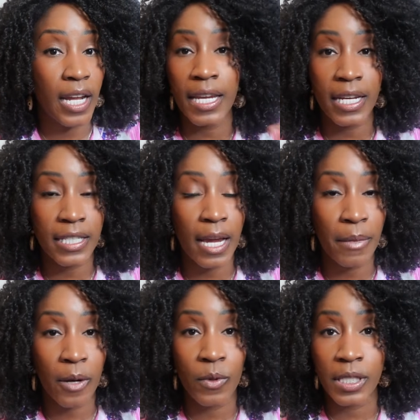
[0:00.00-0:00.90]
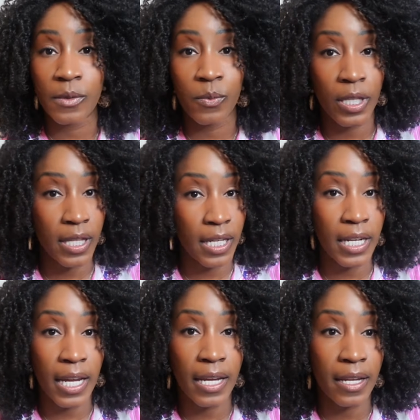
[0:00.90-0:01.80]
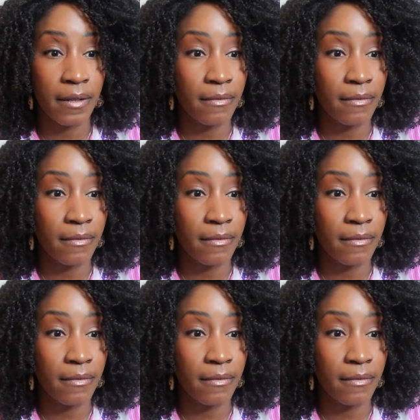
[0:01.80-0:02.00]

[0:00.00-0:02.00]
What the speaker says: anytime I was with a Ghanaian